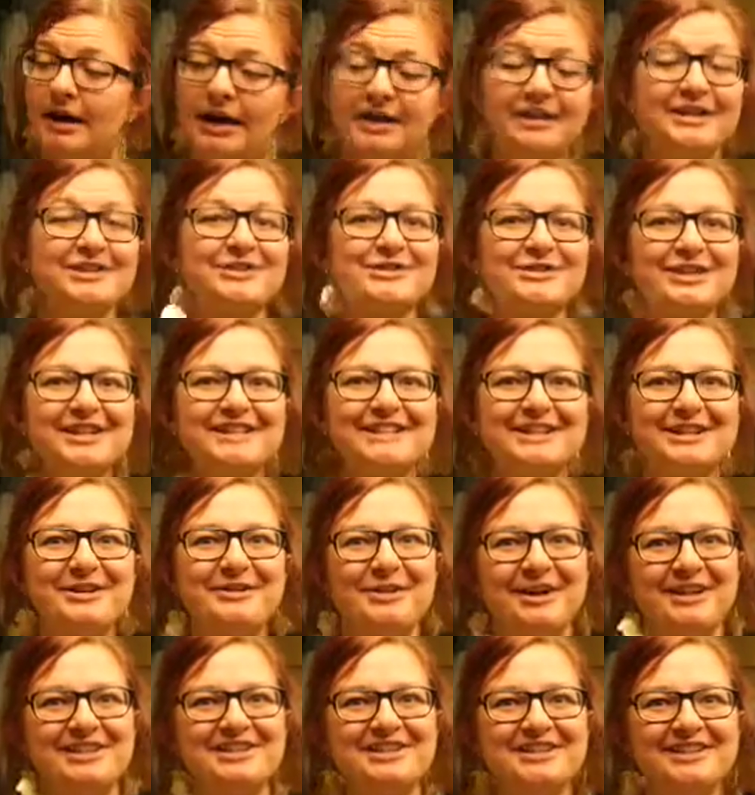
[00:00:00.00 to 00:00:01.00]
An interesting
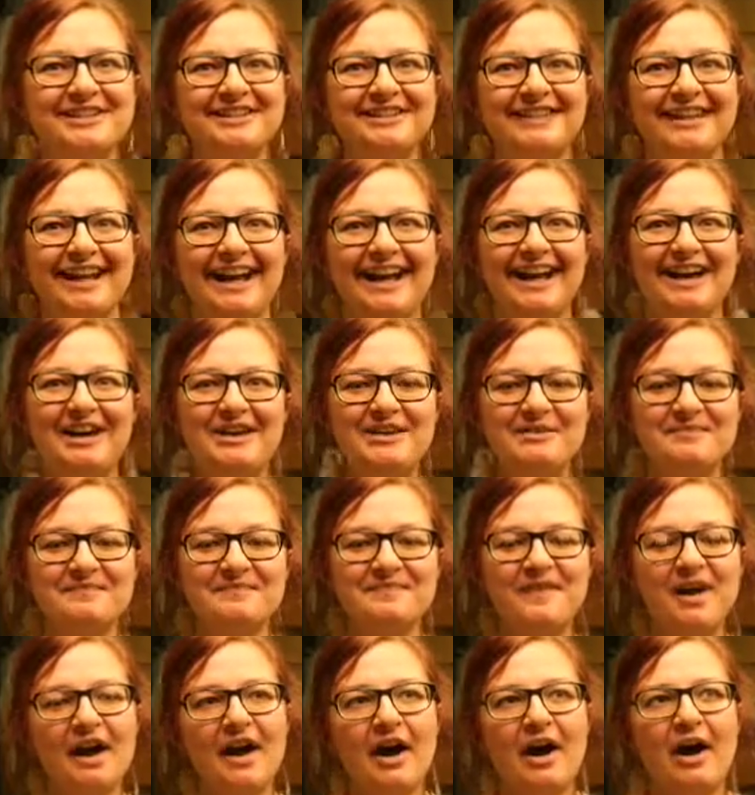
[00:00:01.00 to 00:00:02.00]
question.
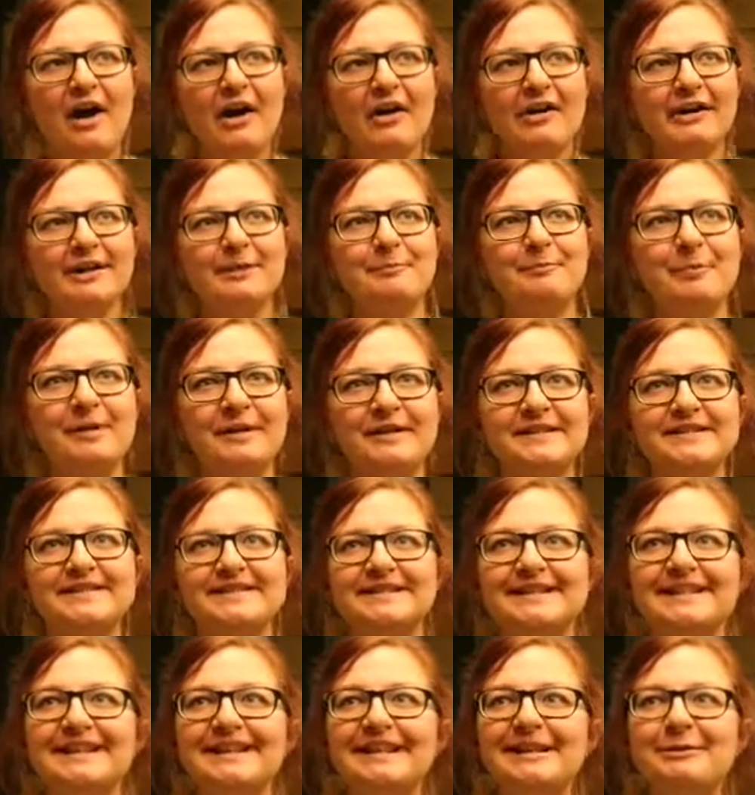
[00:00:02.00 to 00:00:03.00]
I
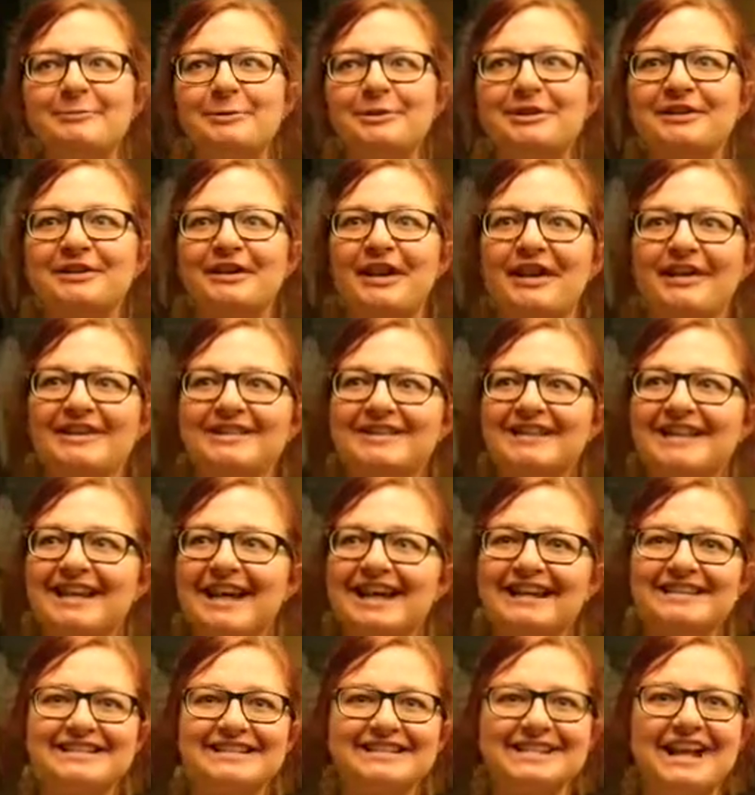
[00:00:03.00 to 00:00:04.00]
personally wouldn't like to
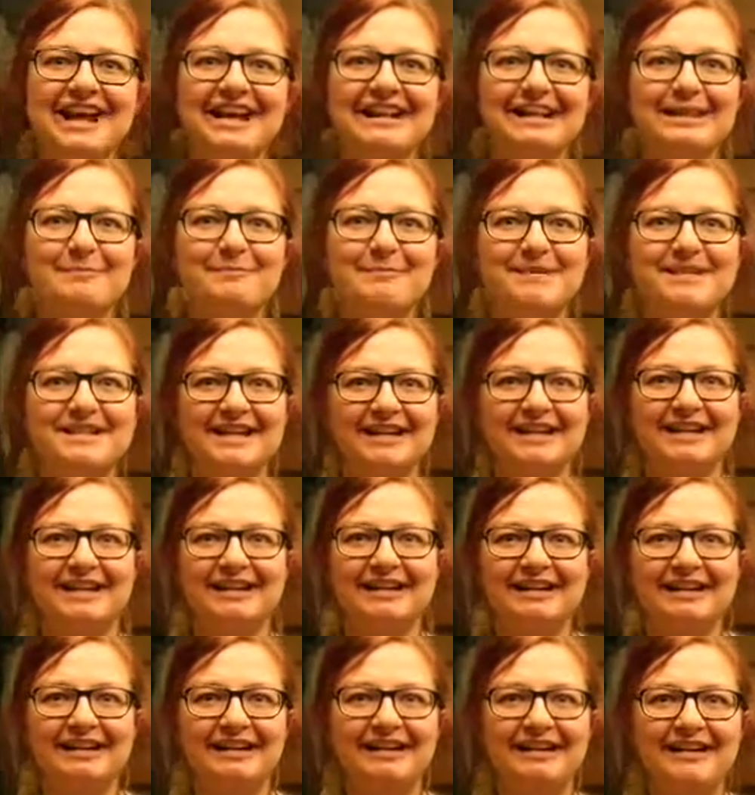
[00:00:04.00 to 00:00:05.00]
land in any
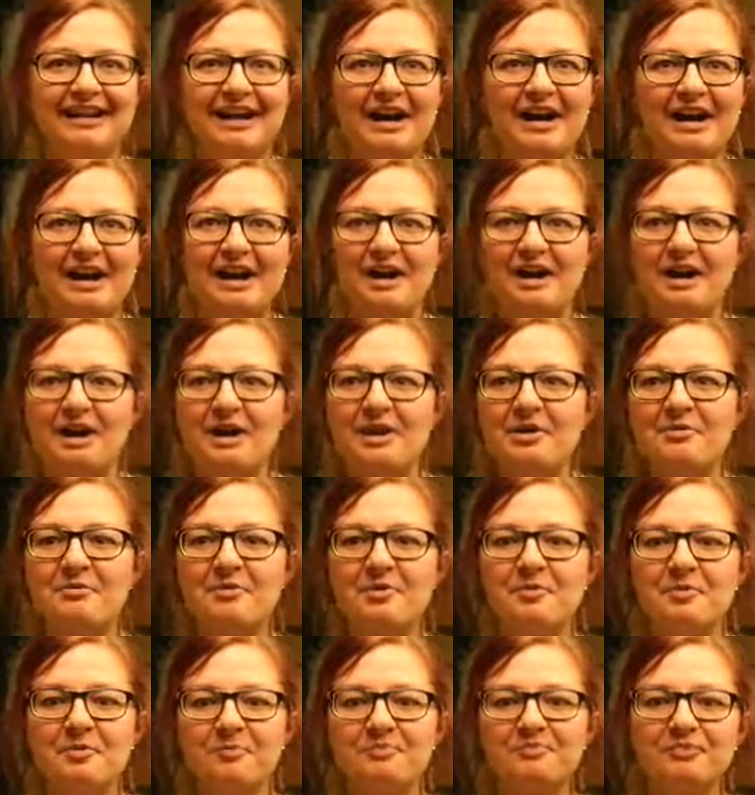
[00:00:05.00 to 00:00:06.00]
particular
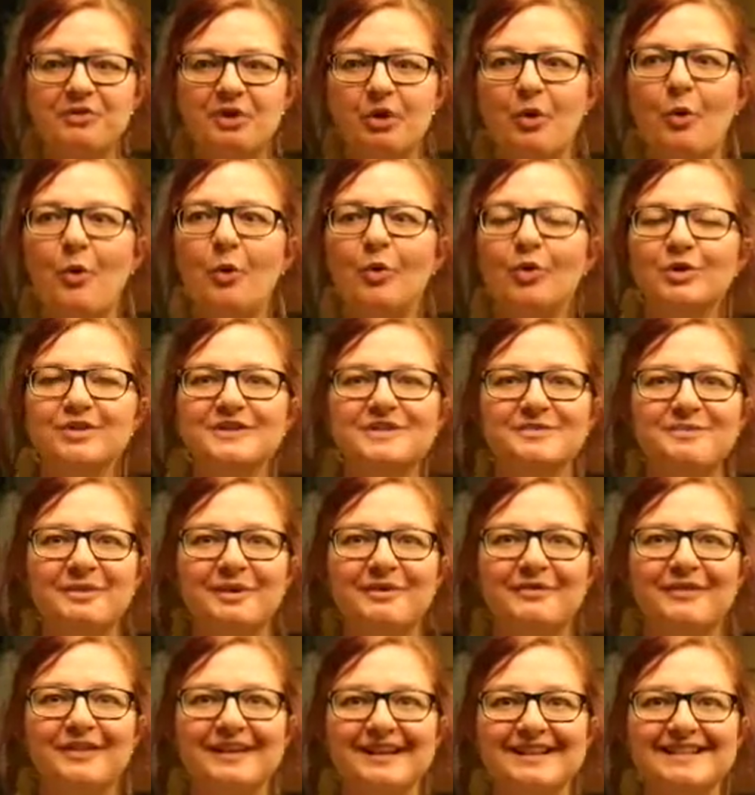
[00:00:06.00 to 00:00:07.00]
court
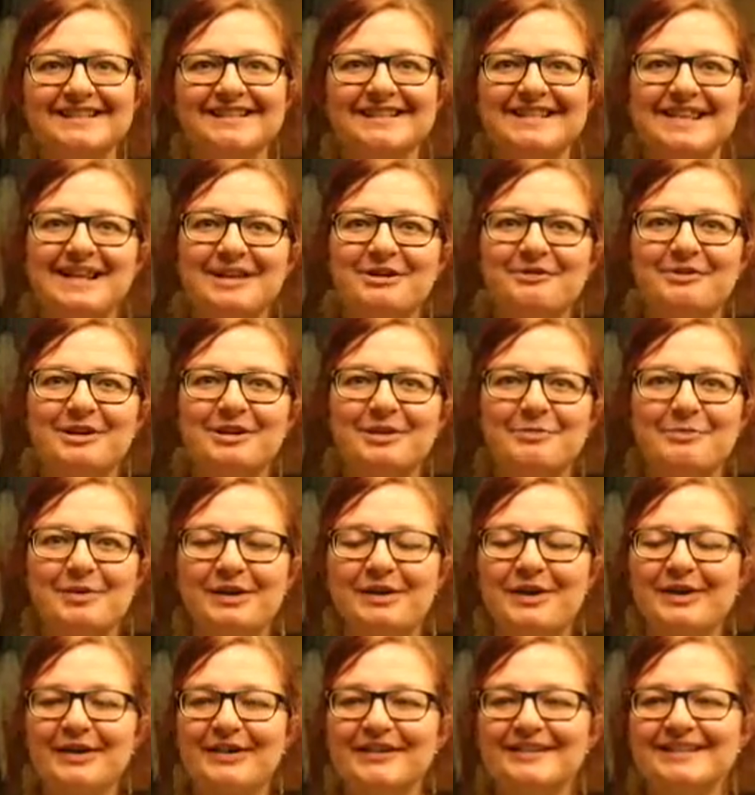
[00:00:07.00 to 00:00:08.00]
with this theory
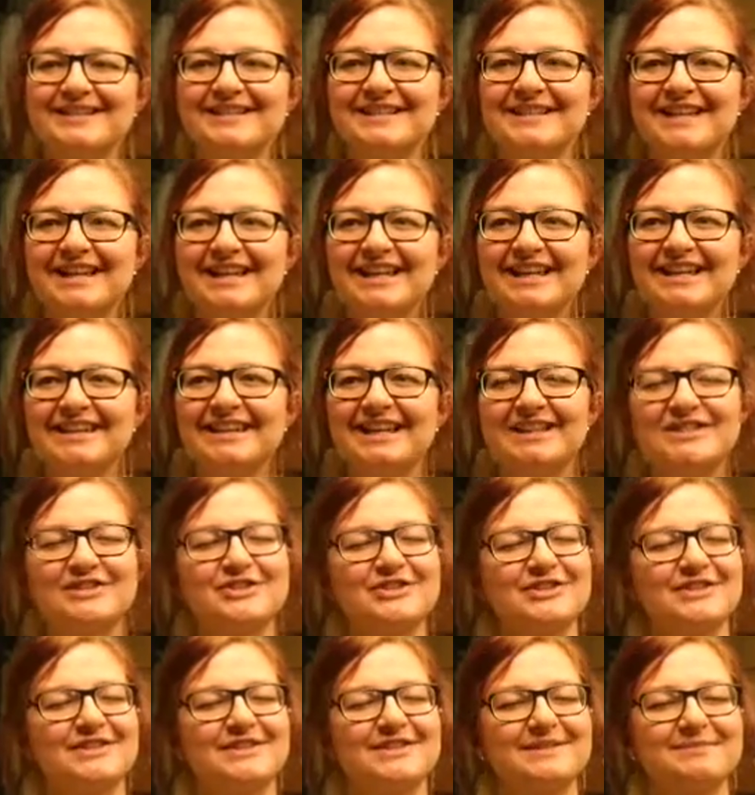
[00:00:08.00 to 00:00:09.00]
because there's
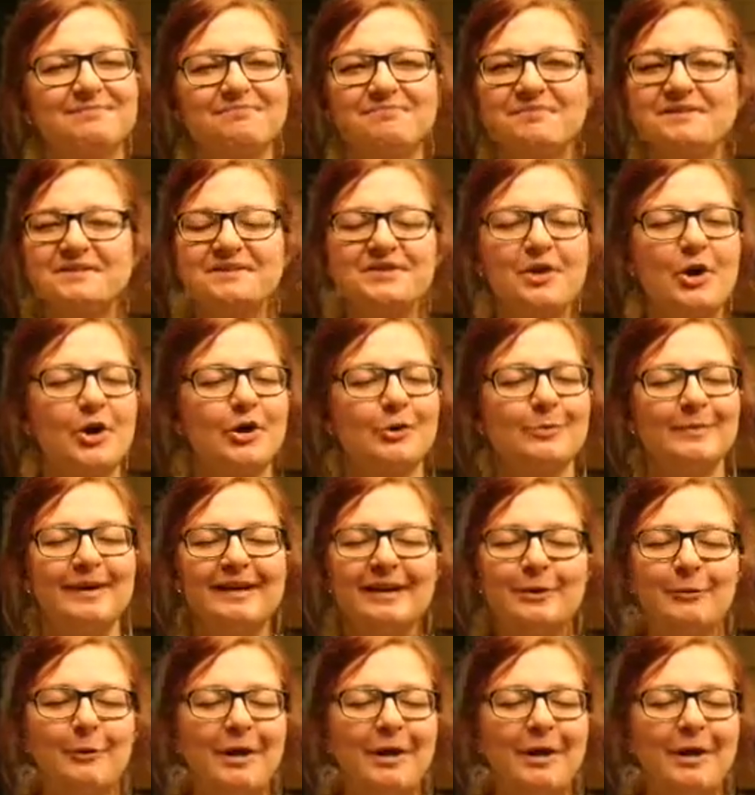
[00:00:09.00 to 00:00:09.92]
just so many